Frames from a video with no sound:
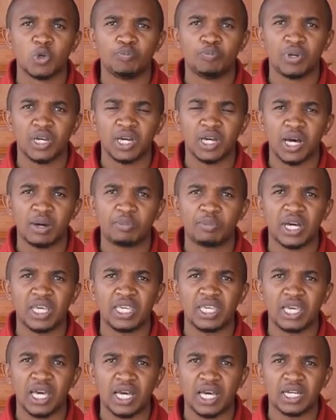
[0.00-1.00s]
to pick up
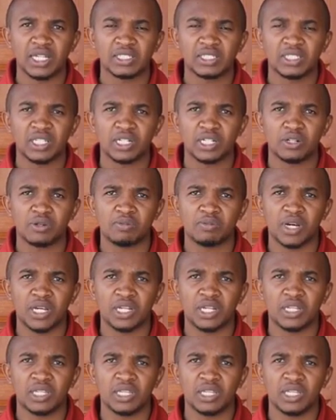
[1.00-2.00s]
a young
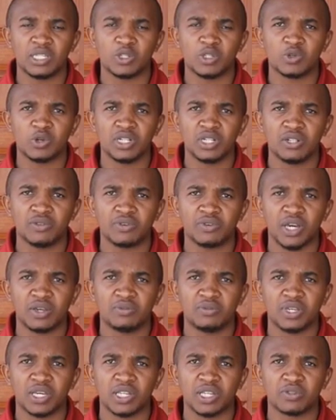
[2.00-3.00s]
gentleman in his
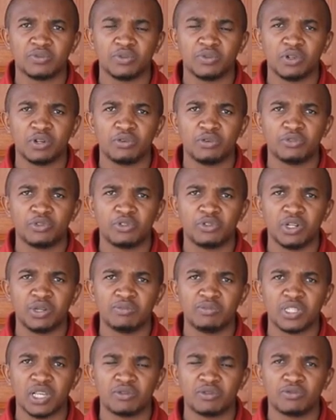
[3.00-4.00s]
25 years, full of
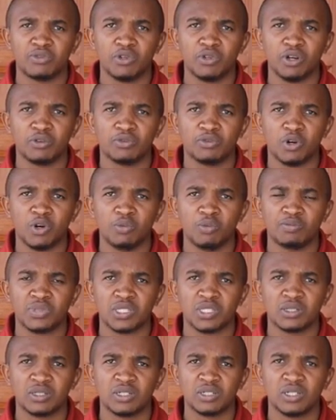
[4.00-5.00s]
dreams and full of
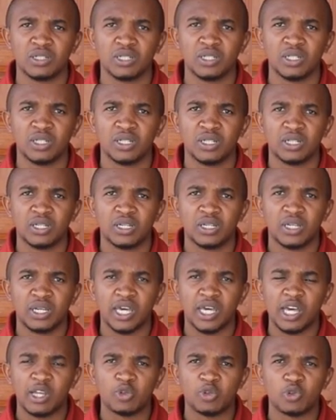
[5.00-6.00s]
hopes,
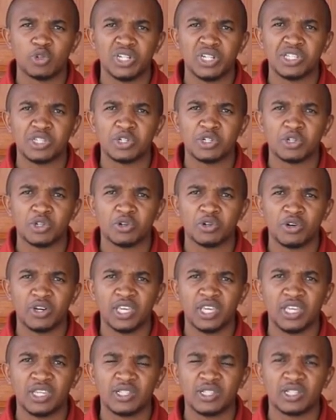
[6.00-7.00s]
and to
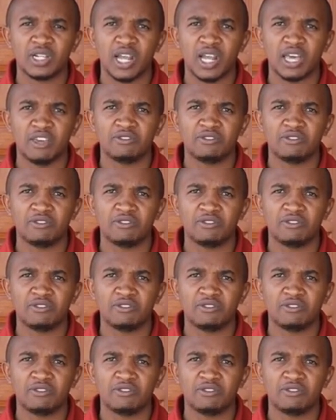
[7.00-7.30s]
destroy his